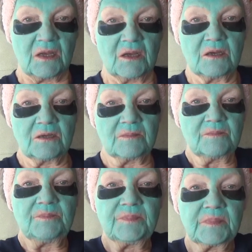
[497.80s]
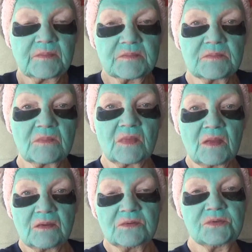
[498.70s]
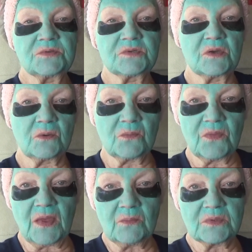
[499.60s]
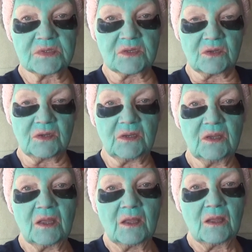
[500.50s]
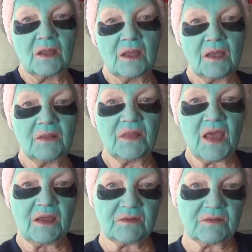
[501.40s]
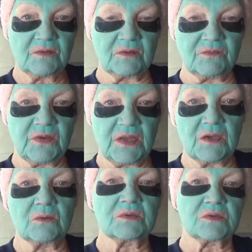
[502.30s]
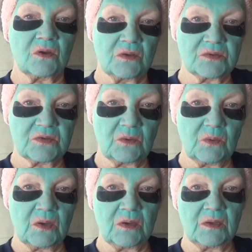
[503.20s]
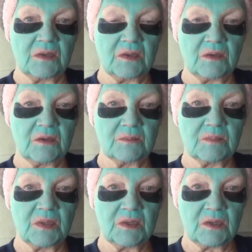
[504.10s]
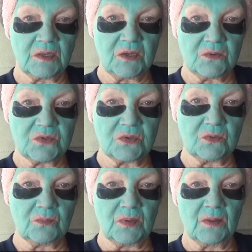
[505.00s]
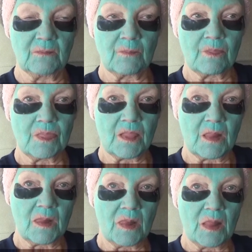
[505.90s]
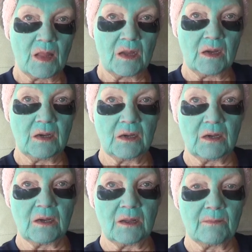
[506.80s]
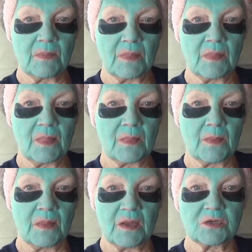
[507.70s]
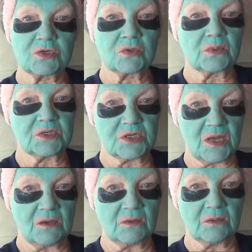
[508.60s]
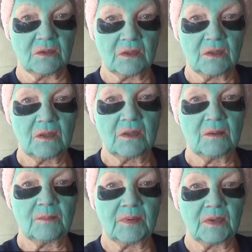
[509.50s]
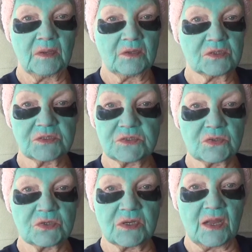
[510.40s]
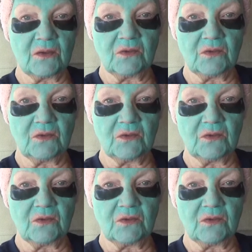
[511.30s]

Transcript: Um, so that was good, and that uh, video is also on um, on YouTube. Um, not sure what channel, but just search it out.